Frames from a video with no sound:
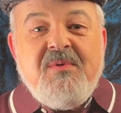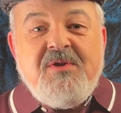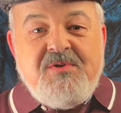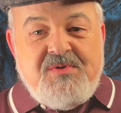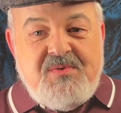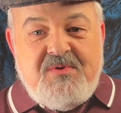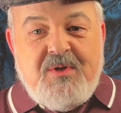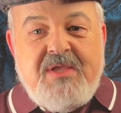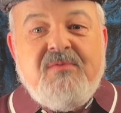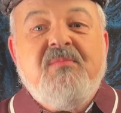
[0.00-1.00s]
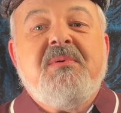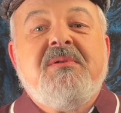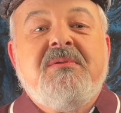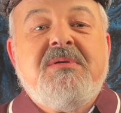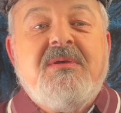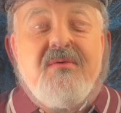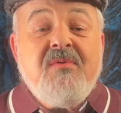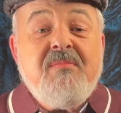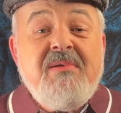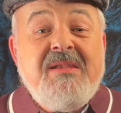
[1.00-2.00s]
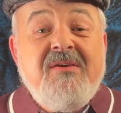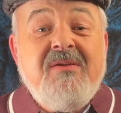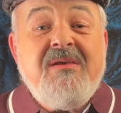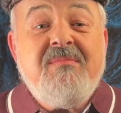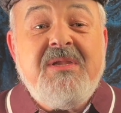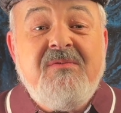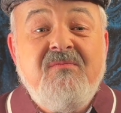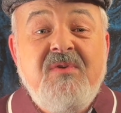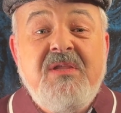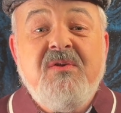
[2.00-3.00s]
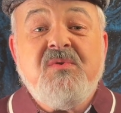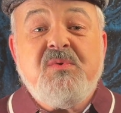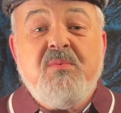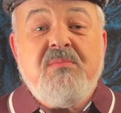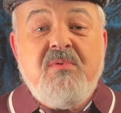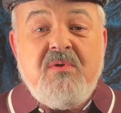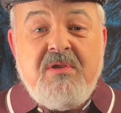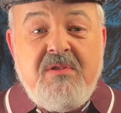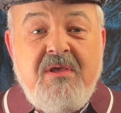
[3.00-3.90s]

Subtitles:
your tutor gets built. So depending on how many videos you imported,